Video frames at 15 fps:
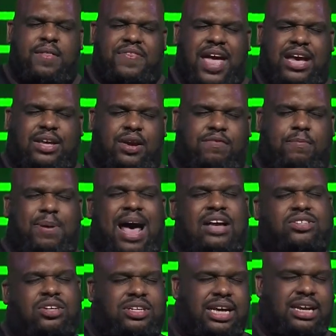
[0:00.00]
Thank you for
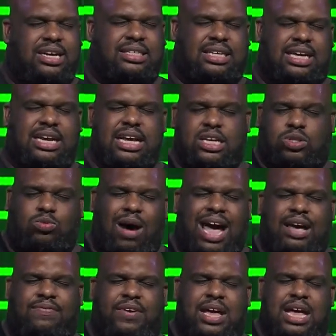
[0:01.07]
Pastor Dennis and his
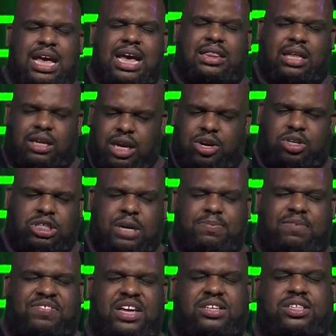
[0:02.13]
wife, the leadership
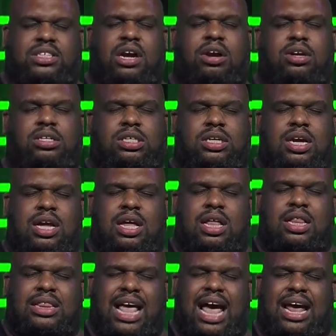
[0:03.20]
of this church
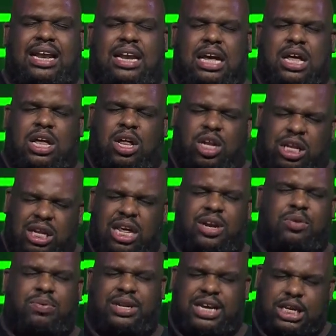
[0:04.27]
that
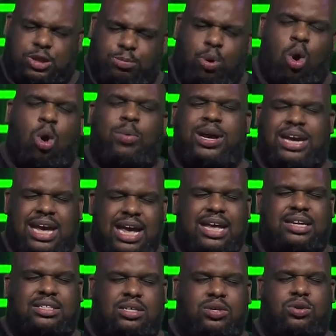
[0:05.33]
literally is pouring
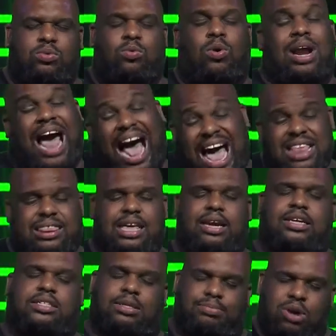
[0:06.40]
into what I think
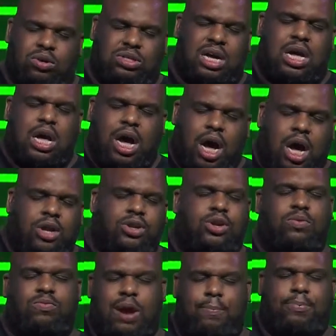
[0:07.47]
is the most
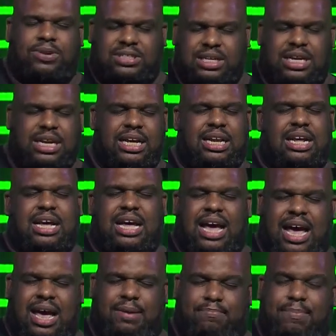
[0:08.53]
underrepresented
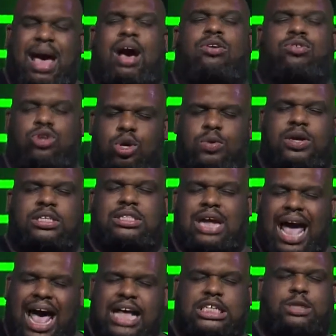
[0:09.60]
and malnourished
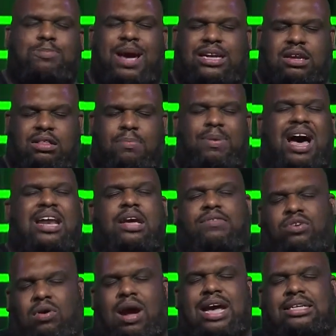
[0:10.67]
aspect of the body of
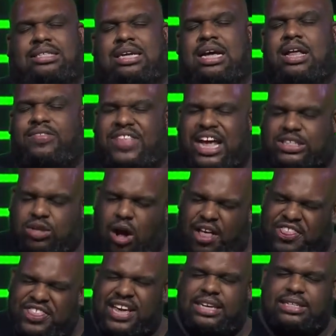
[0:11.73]
Christ. That's
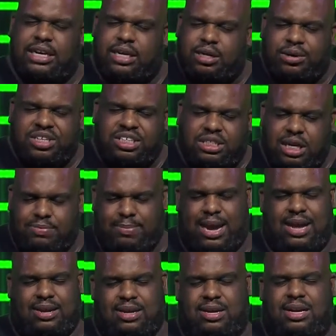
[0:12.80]
authentic Christian
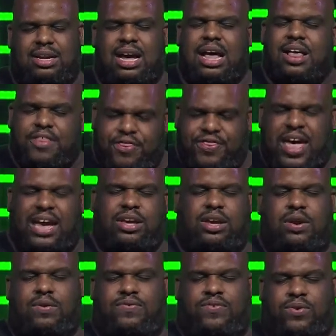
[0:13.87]
manhood. Thank
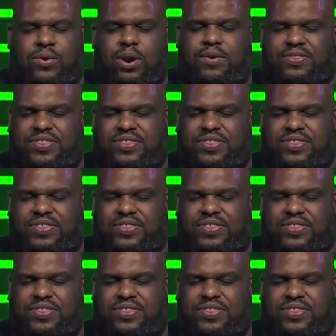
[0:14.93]
you for